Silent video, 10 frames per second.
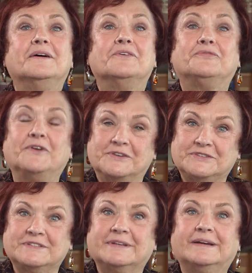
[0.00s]

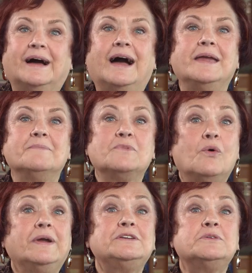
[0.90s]
First, I am
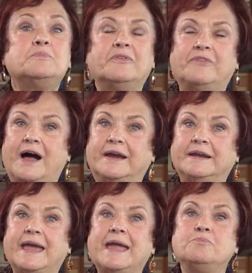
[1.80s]
going to
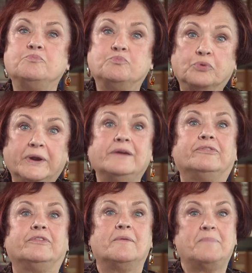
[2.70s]
provide a
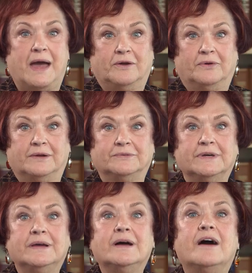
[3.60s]
brief background
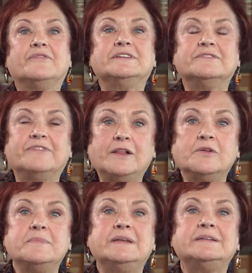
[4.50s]
of the
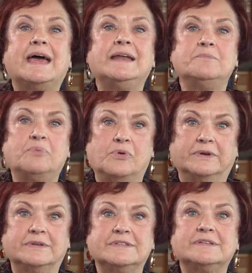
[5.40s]
development and
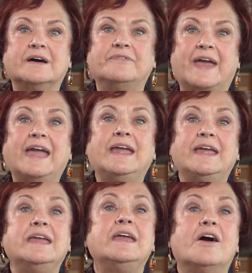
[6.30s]
importance of
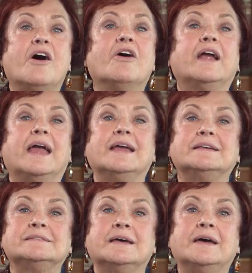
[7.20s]

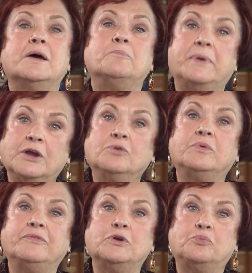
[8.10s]
AERA's peer
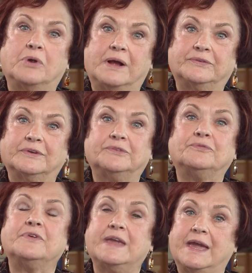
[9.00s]
review process
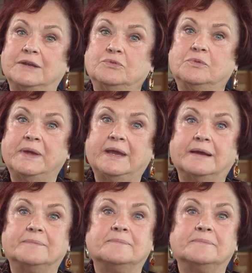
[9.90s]
for the annual meeting.